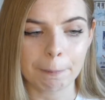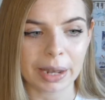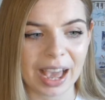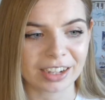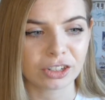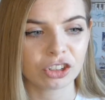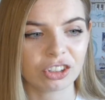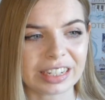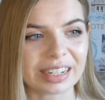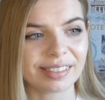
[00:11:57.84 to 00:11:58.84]
black
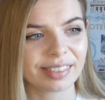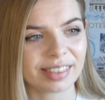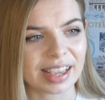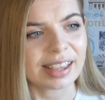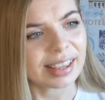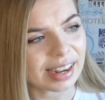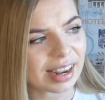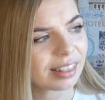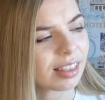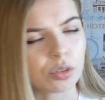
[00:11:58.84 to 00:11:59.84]
sheet thing in
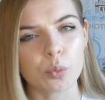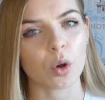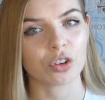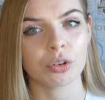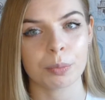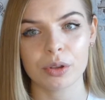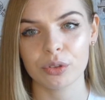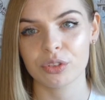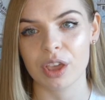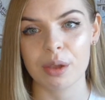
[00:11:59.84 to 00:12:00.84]
it that's
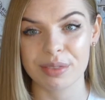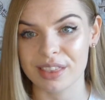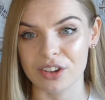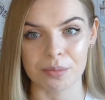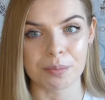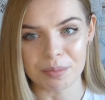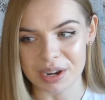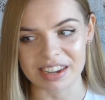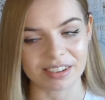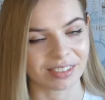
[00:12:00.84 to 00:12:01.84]
washable so the muddy